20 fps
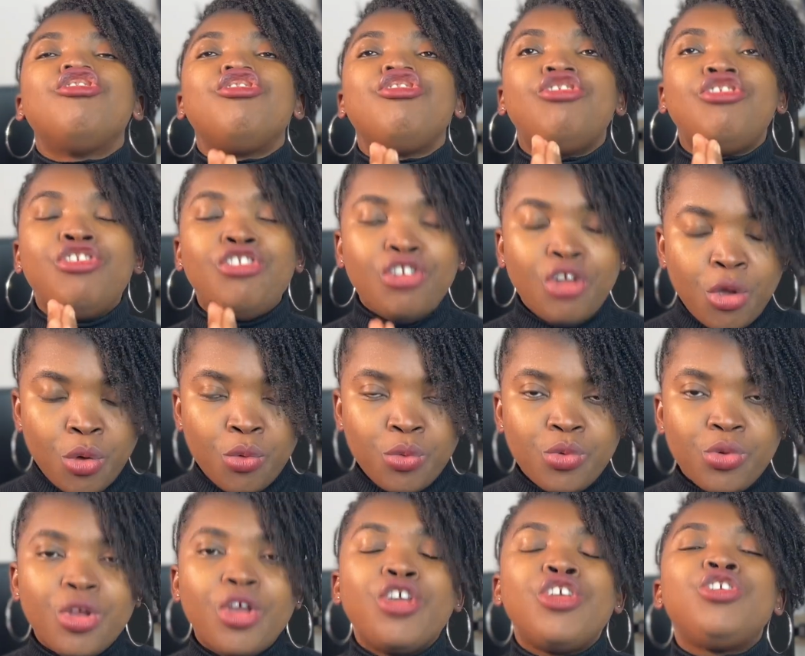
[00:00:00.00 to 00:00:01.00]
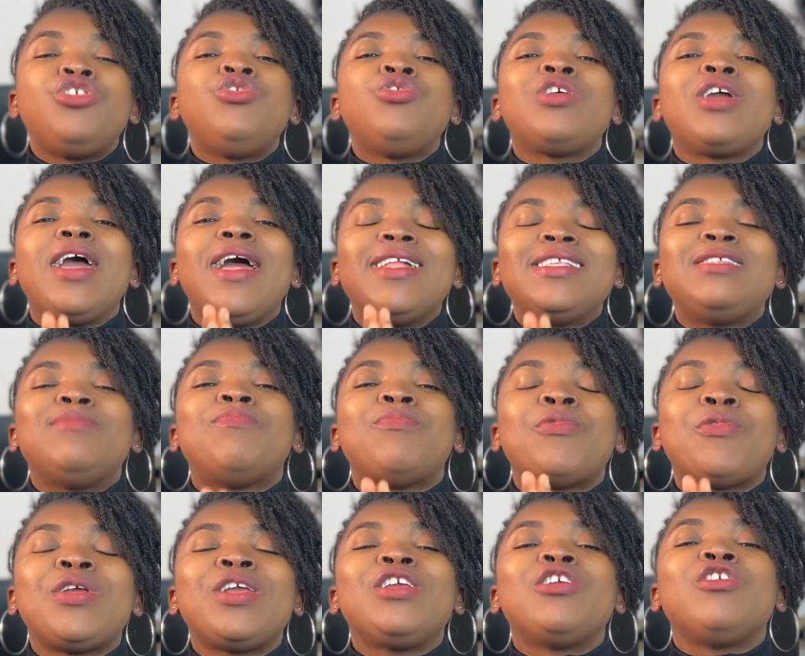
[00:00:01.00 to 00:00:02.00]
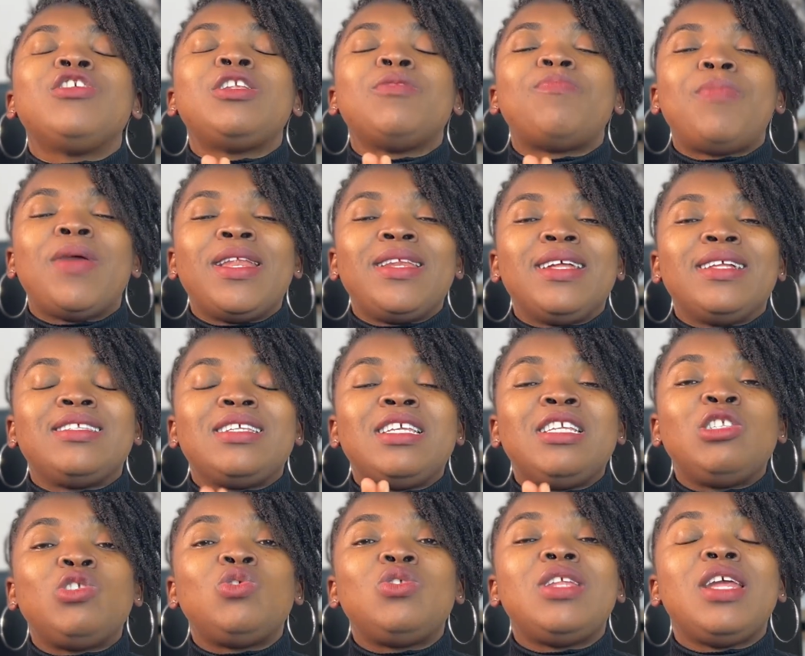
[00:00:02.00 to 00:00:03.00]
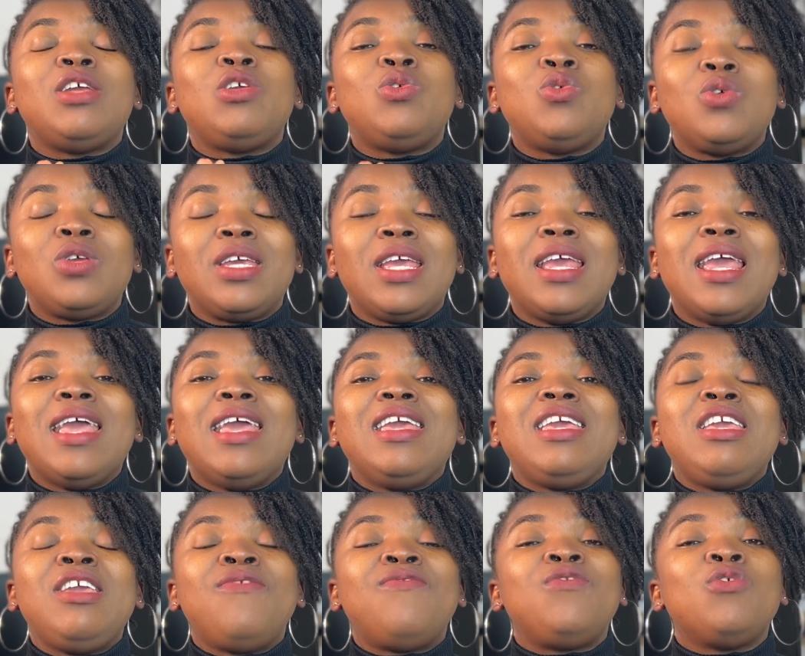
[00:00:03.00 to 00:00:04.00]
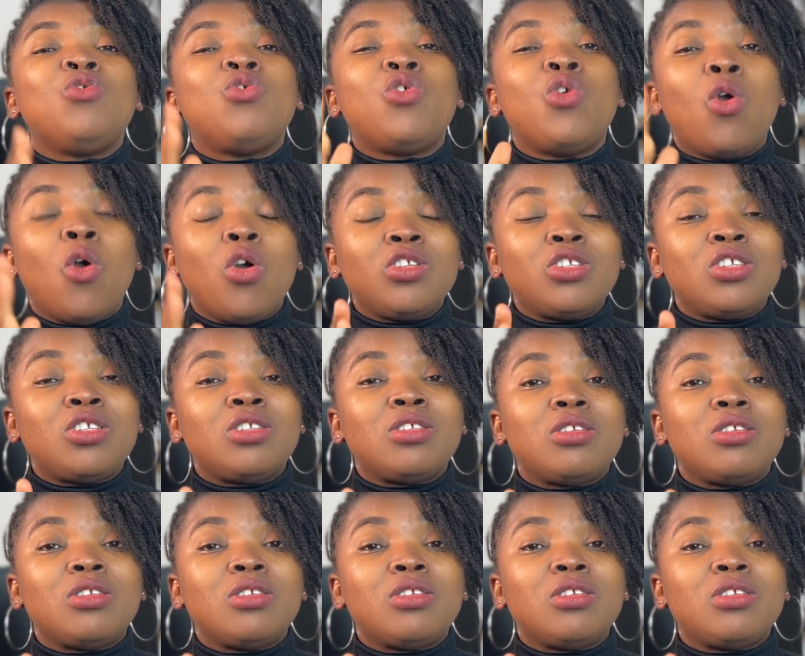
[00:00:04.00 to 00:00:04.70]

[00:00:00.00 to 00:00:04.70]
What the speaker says: No, you can't bring your dependents into the UK if you got